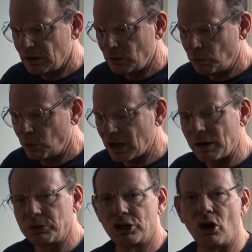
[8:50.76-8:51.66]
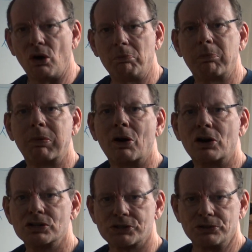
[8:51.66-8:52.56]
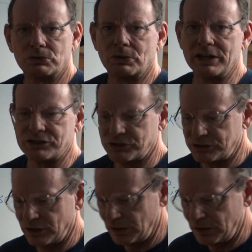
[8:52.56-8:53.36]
what I would call personal risks,